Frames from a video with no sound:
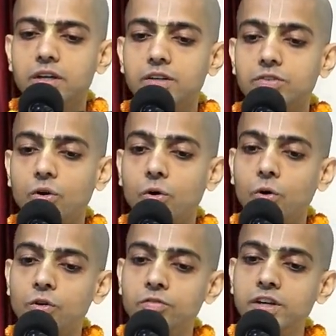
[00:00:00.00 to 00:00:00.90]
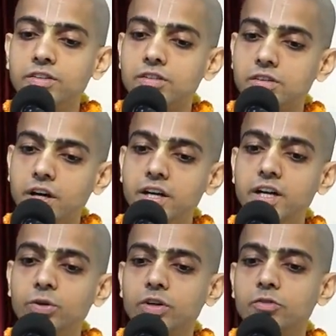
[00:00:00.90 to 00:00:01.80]
is always
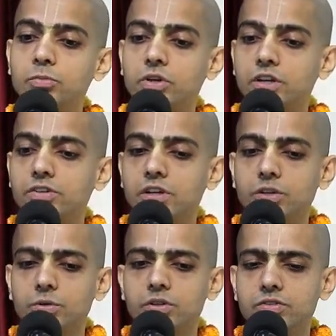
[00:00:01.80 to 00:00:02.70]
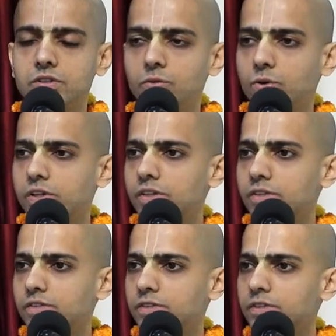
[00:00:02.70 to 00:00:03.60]
ready to give protection to his
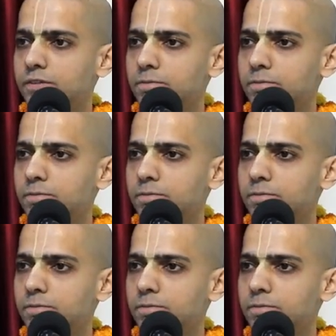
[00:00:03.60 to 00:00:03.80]
devotees.